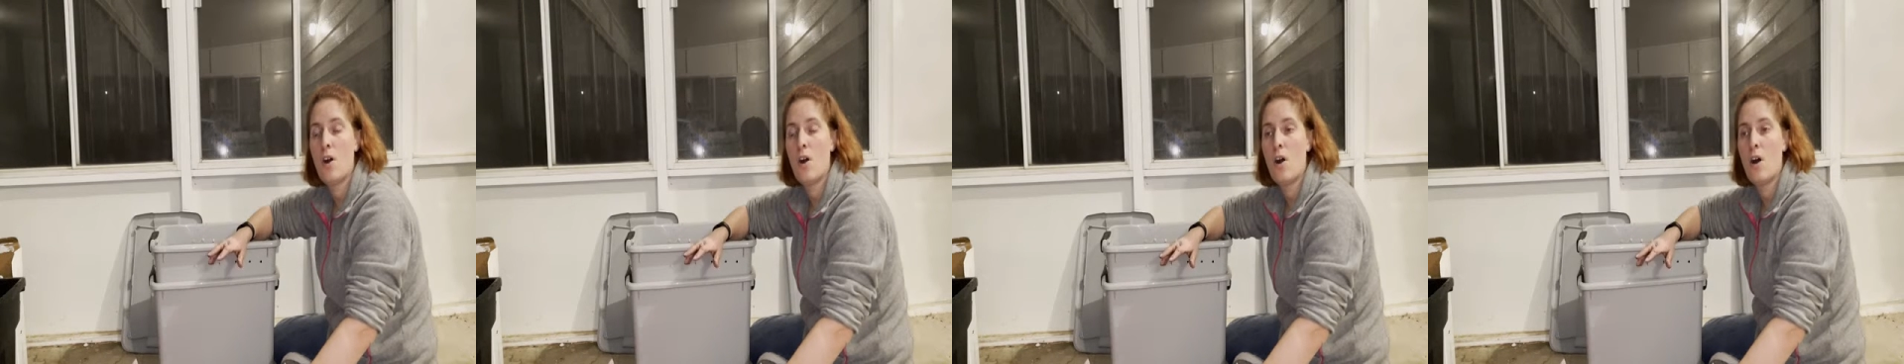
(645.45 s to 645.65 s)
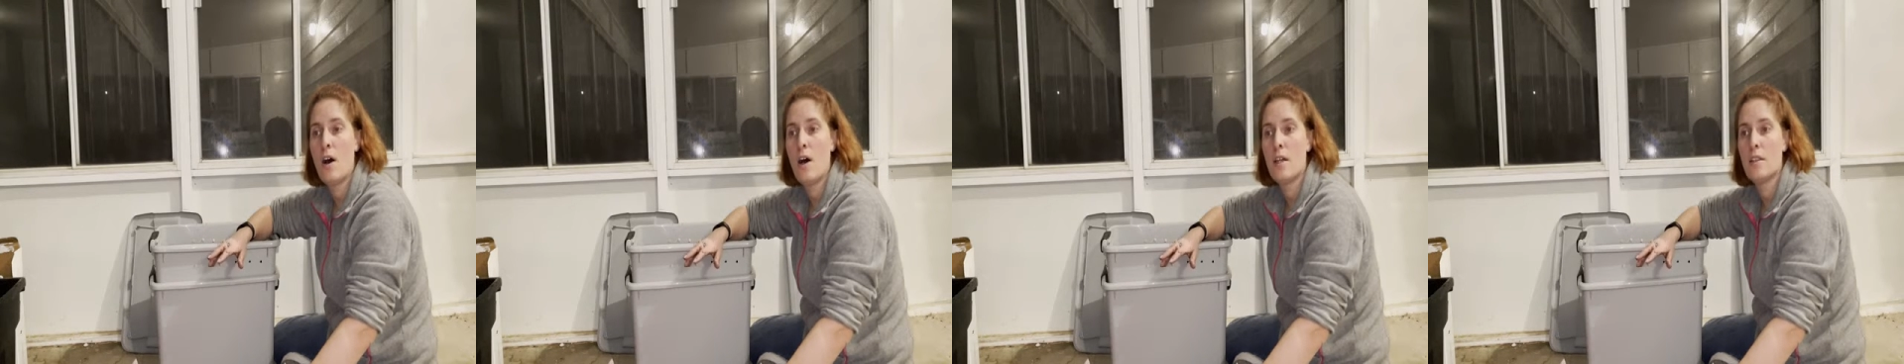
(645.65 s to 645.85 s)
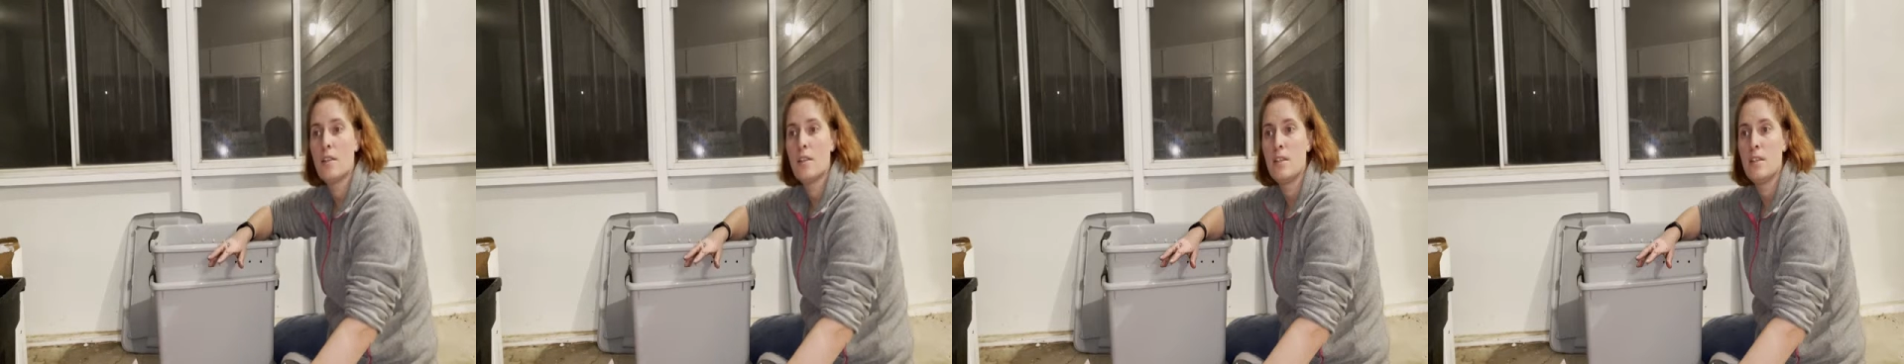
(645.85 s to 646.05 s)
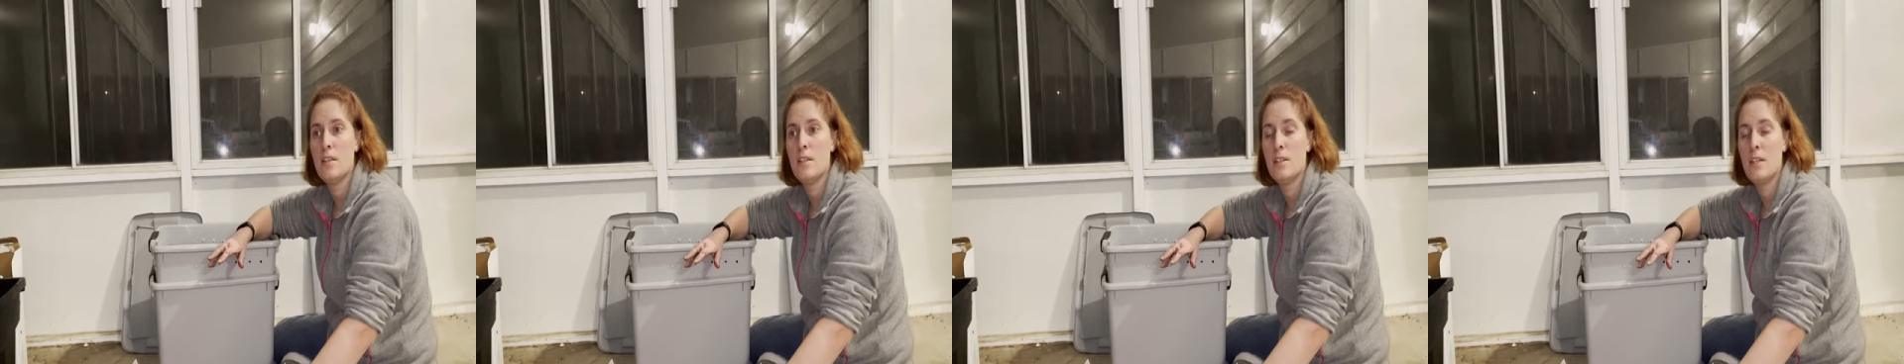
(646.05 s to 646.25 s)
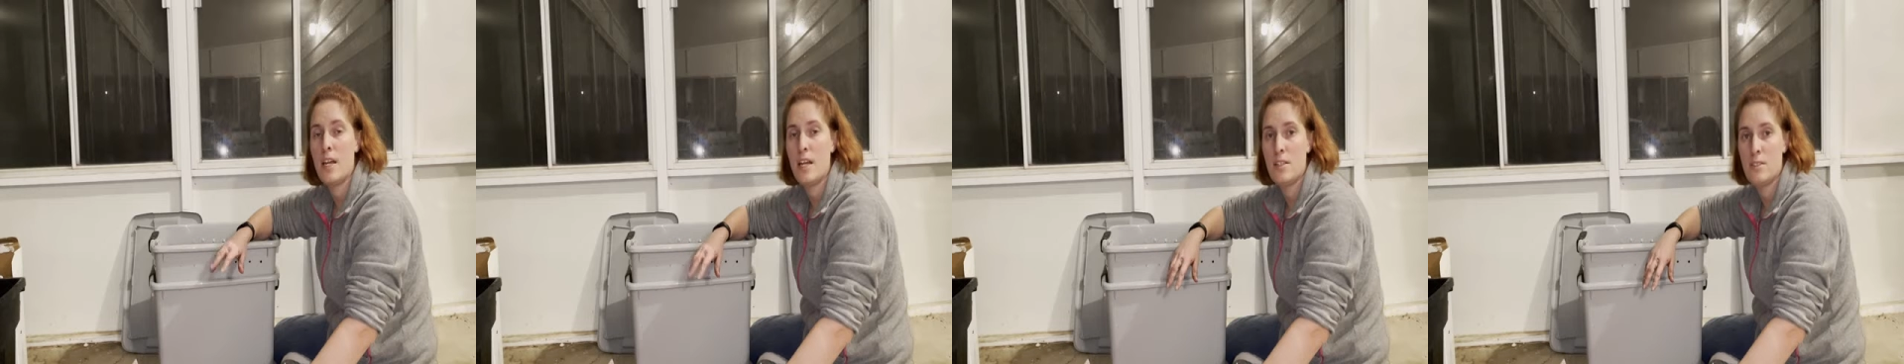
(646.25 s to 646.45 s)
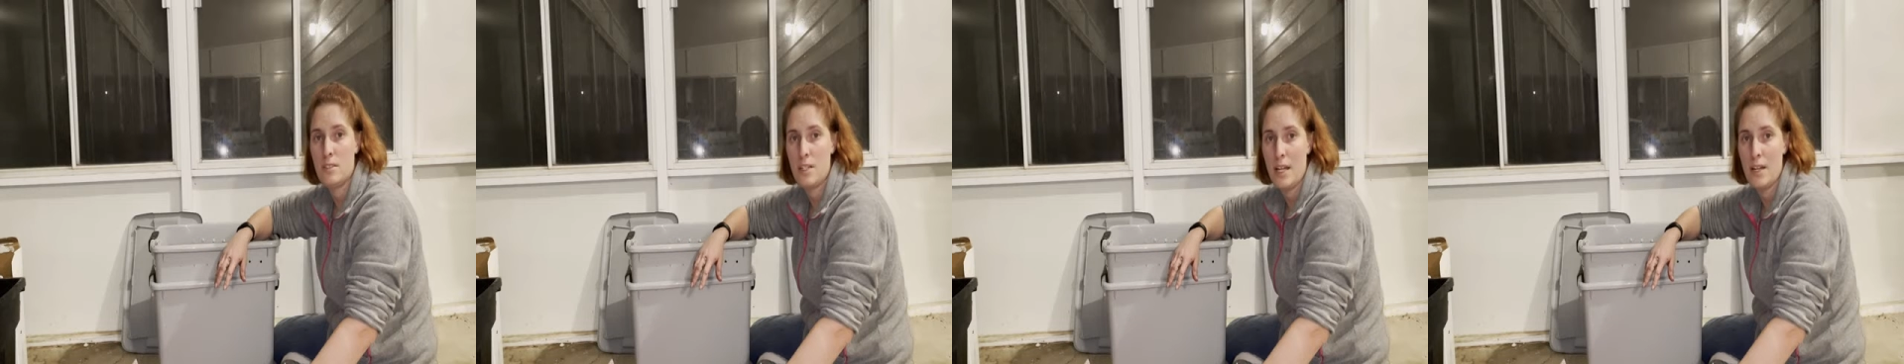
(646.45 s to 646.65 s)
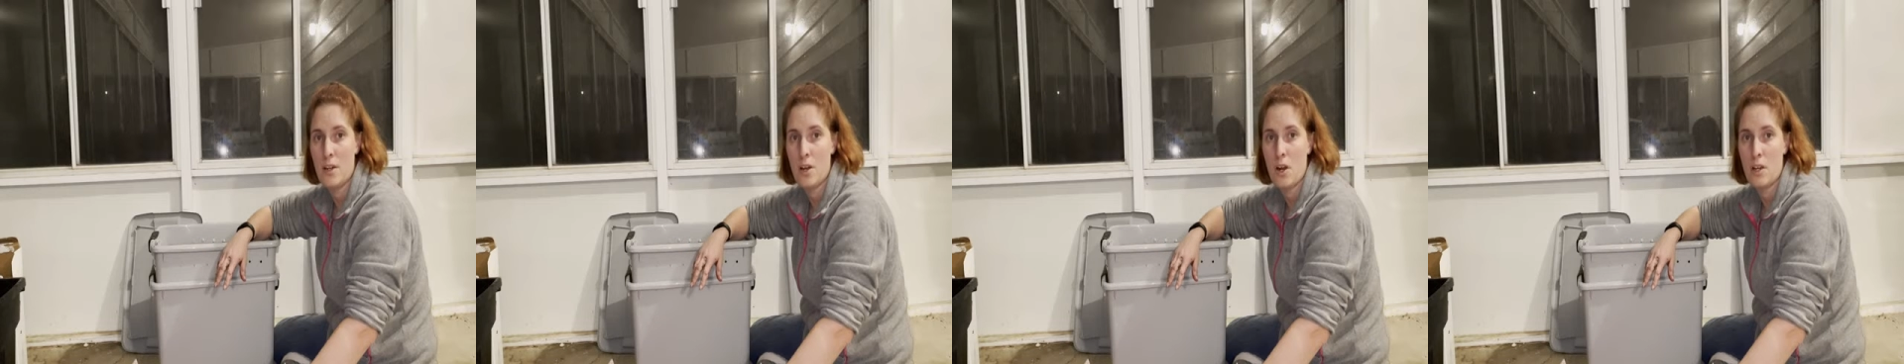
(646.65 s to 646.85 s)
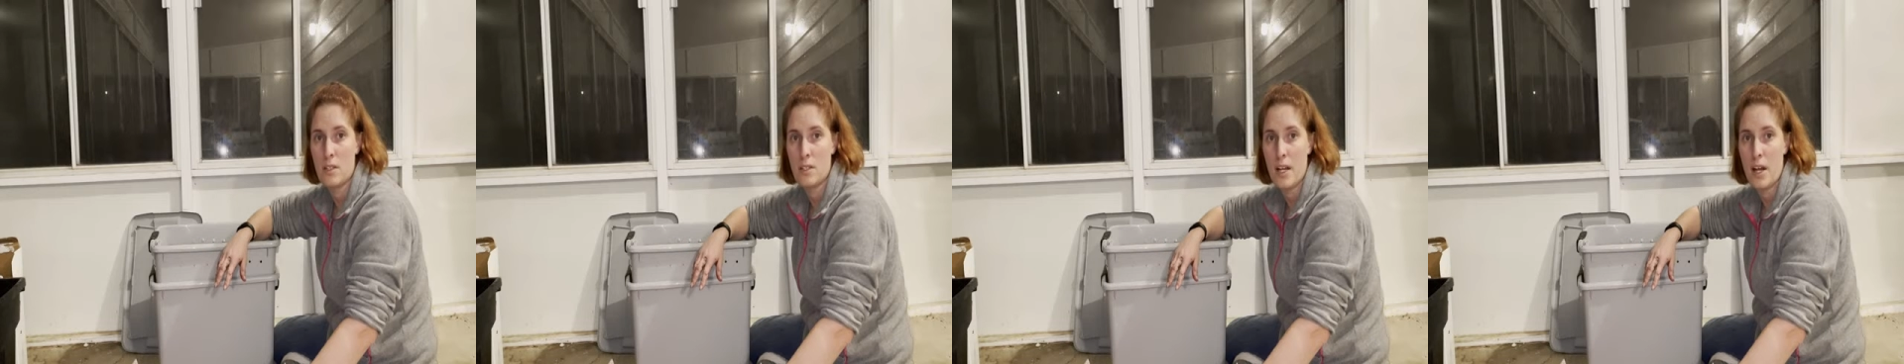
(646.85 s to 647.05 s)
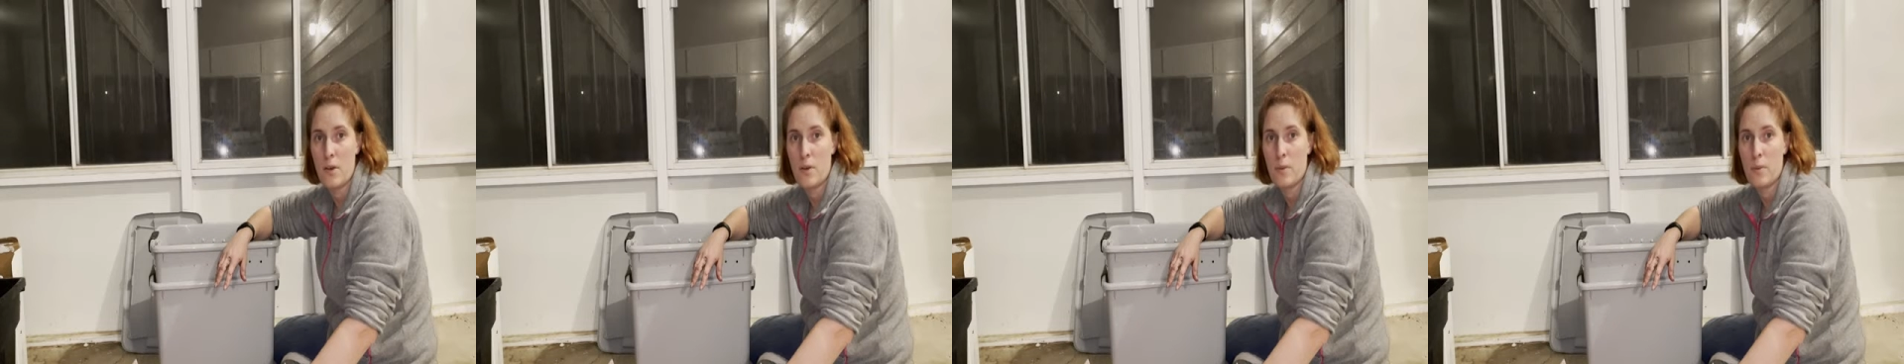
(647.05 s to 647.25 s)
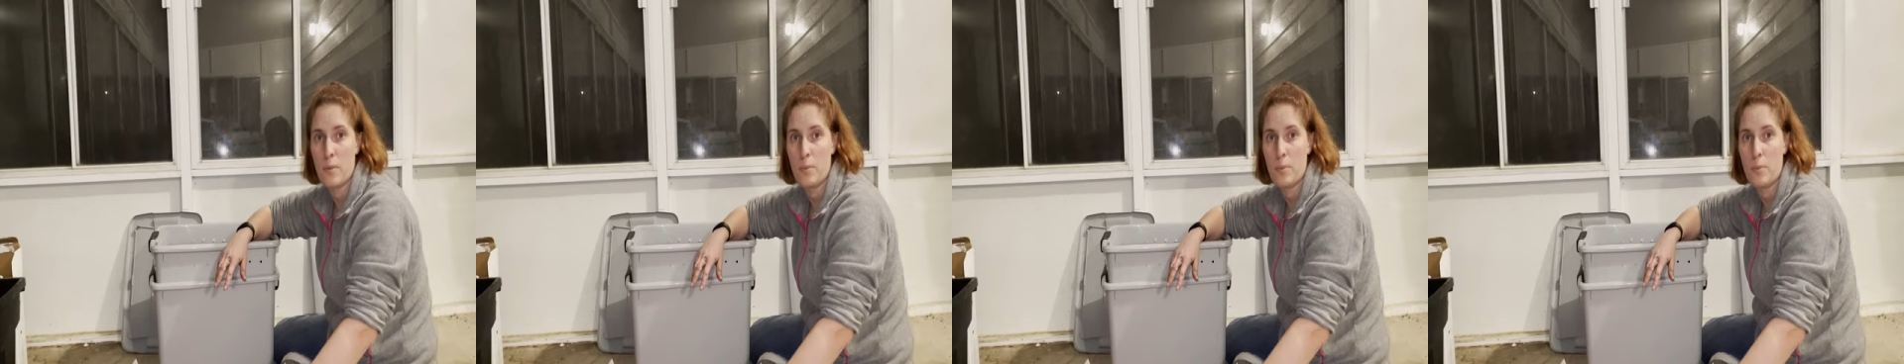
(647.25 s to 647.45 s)
on the K-State Garden
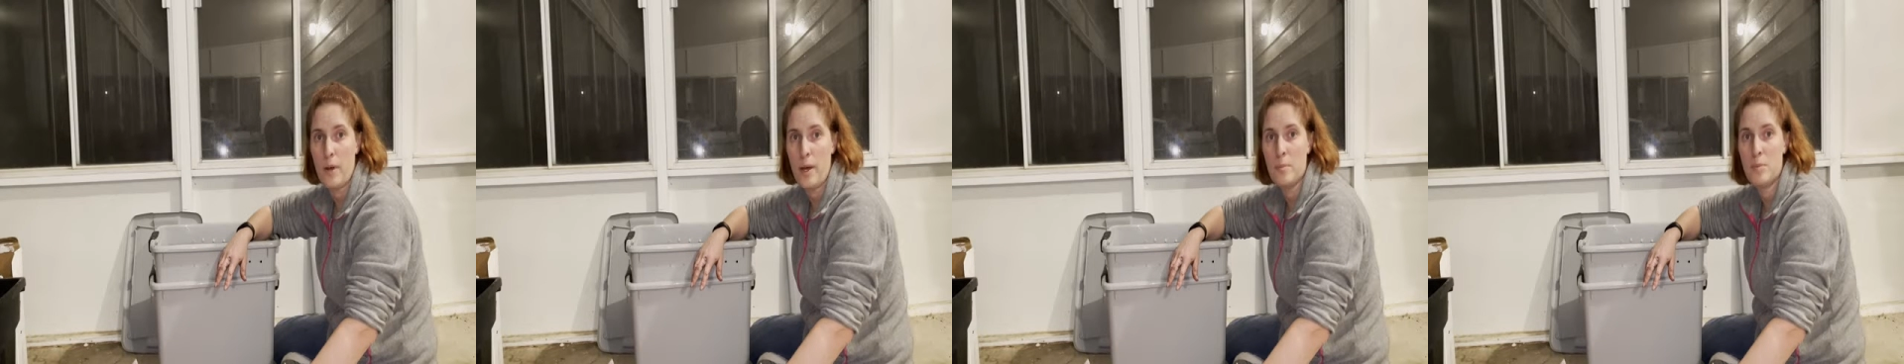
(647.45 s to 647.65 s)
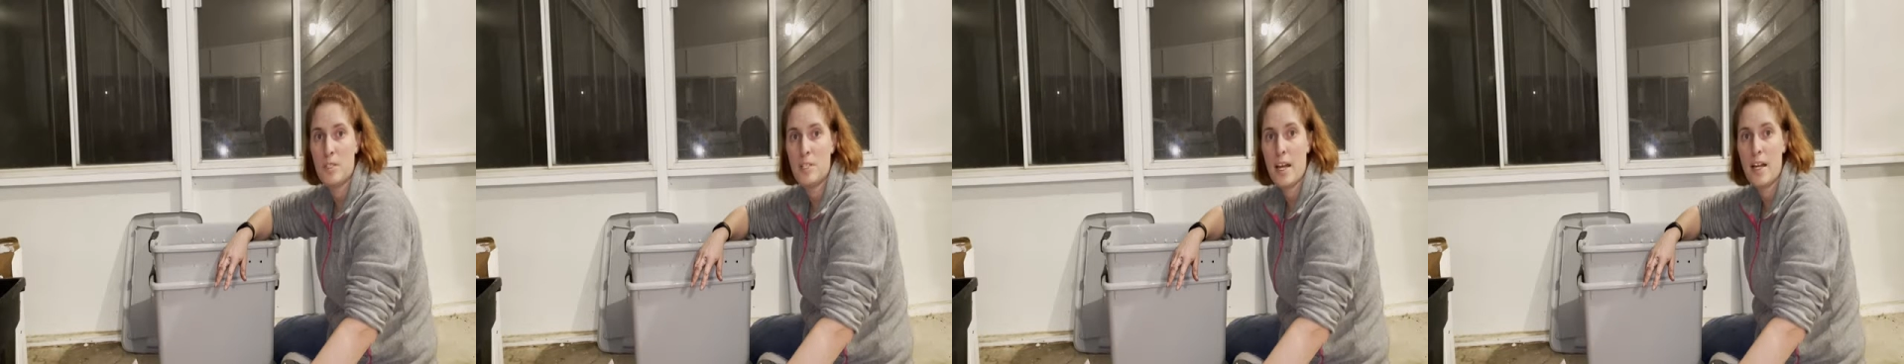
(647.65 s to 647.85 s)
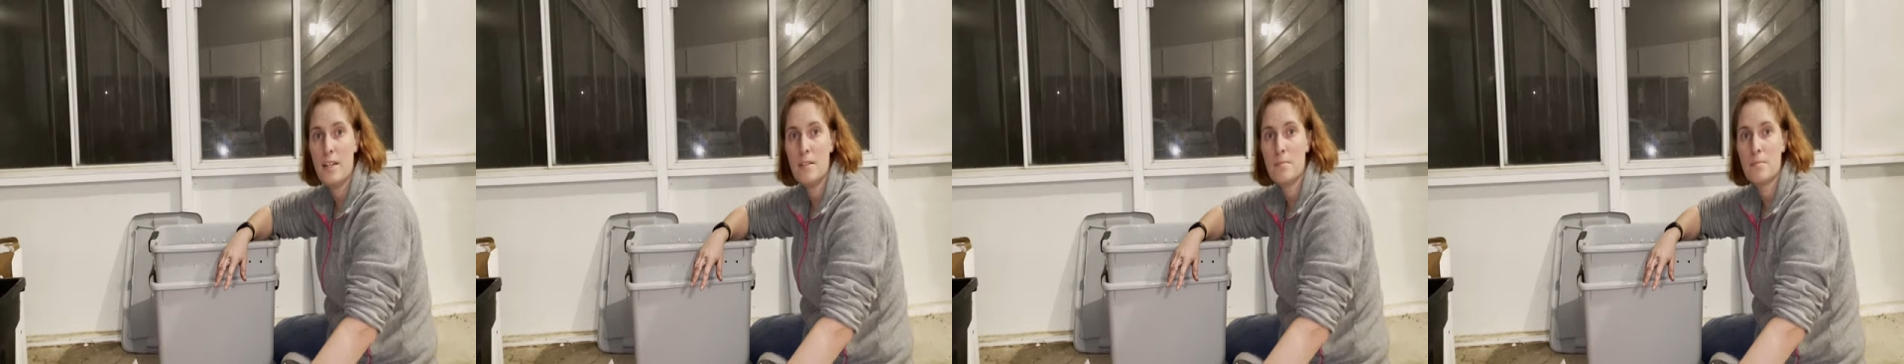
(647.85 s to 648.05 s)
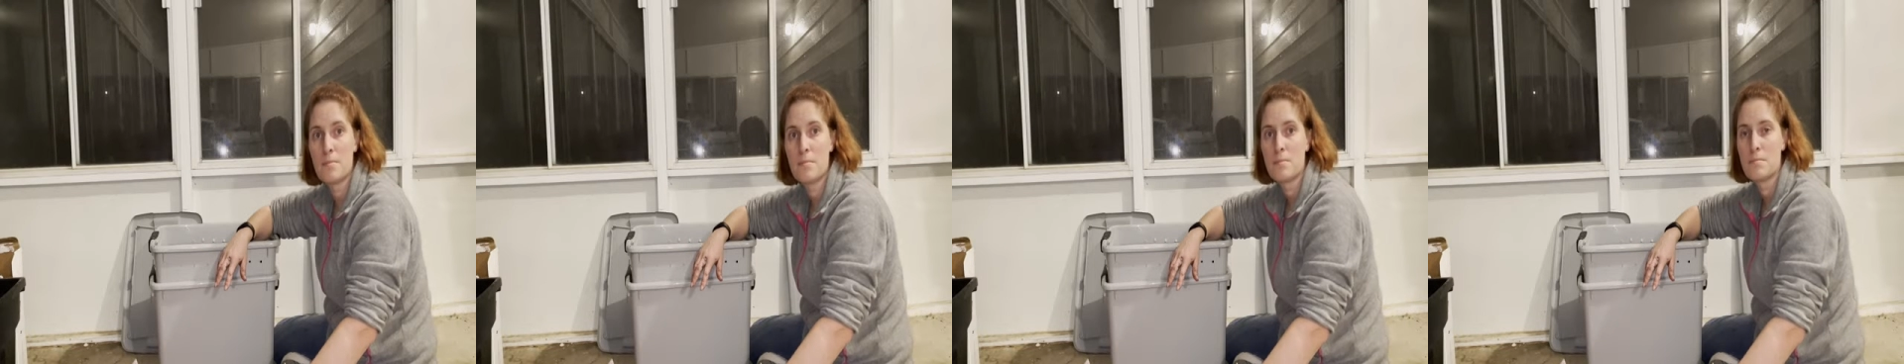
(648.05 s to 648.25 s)
Hour website.